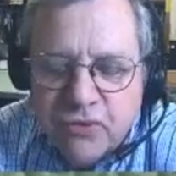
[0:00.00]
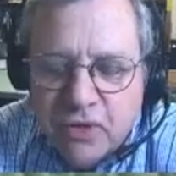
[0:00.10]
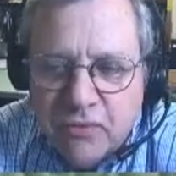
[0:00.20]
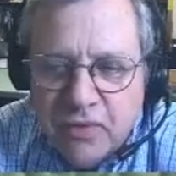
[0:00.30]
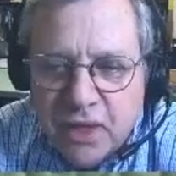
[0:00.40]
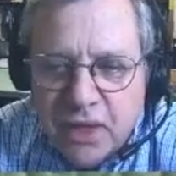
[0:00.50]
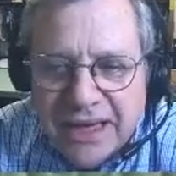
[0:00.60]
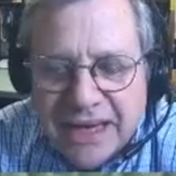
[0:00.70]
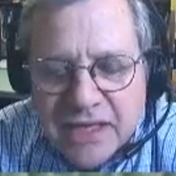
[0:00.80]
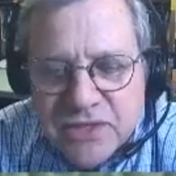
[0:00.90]
from the
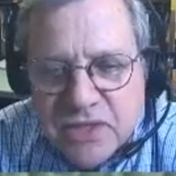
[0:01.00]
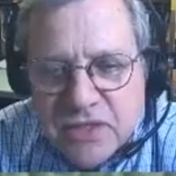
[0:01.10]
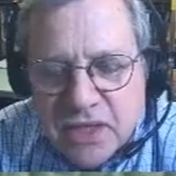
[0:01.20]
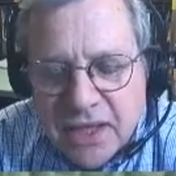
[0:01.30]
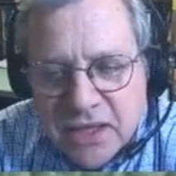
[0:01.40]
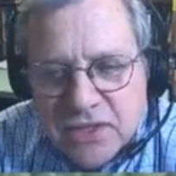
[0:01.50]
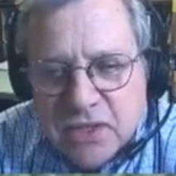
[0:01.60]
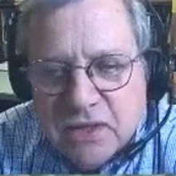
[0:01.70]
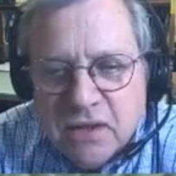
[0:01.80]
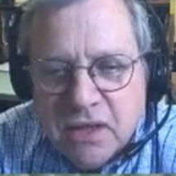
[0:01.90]
gases that
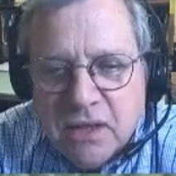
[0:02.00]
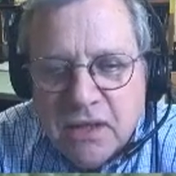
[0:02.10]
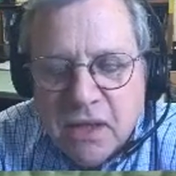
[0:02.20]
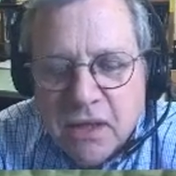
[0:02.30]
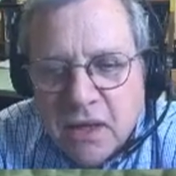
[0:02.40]
exit the